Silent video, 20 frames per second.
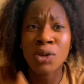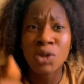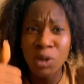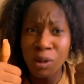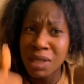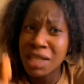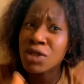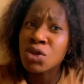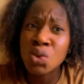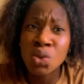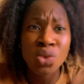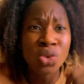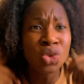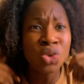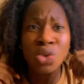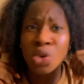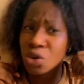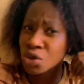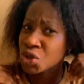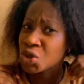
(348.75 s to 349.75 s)
So it
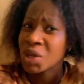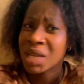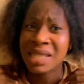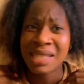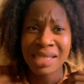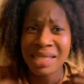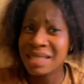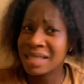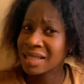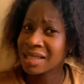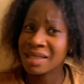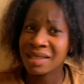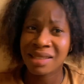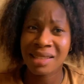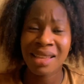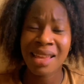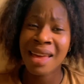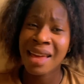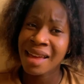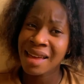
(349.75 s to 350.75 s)
won't cost you
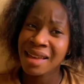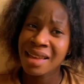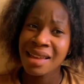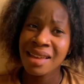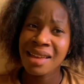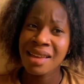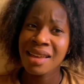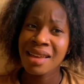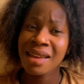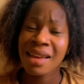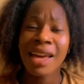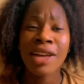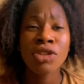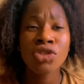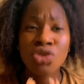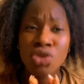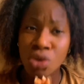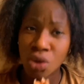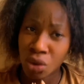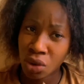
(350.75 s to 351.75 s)
anything.
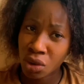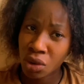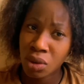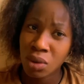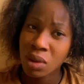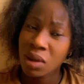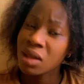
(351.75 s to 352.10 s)
Enjoy.